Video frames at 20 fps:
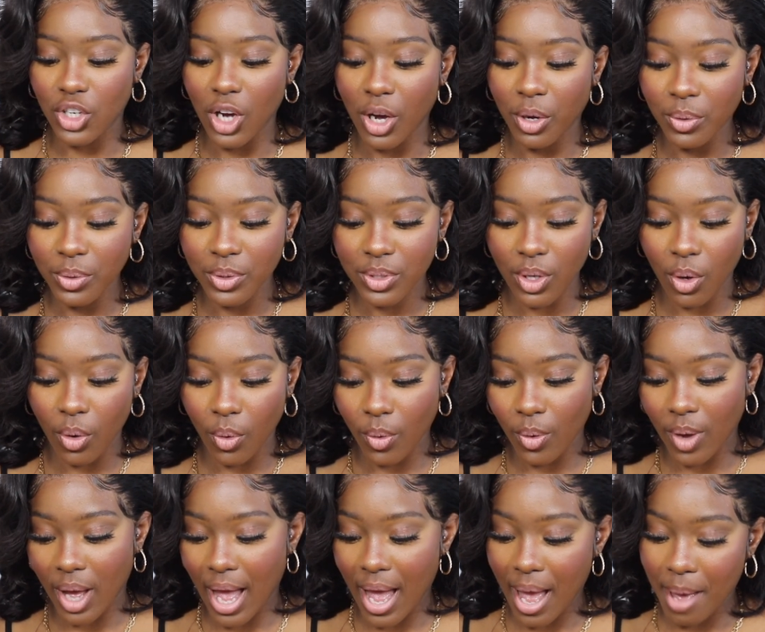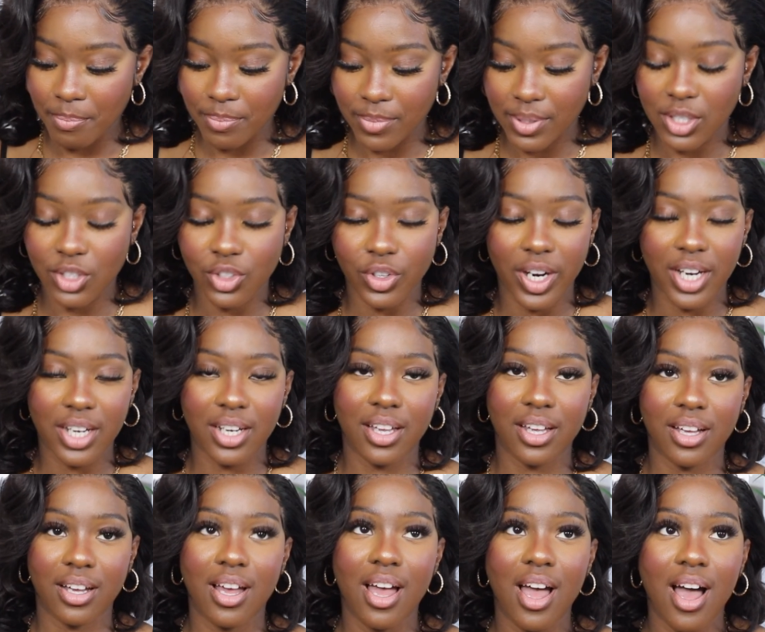Dolls or amps
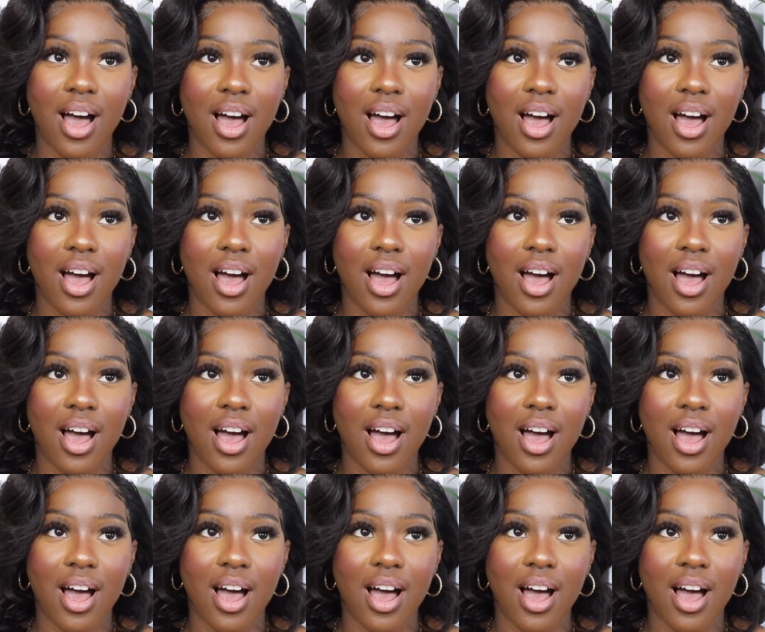training?